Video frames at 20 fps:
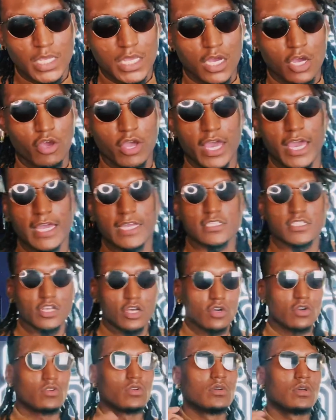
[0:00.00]
Okay,
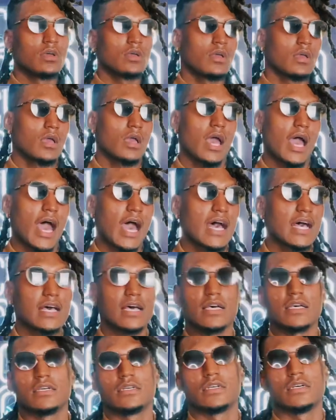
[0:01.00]
so
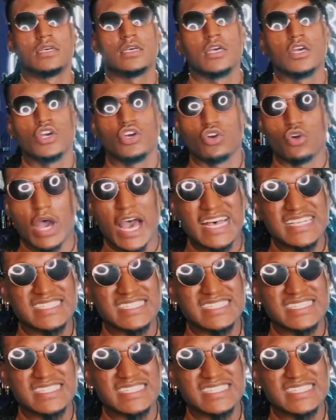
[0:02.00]
I I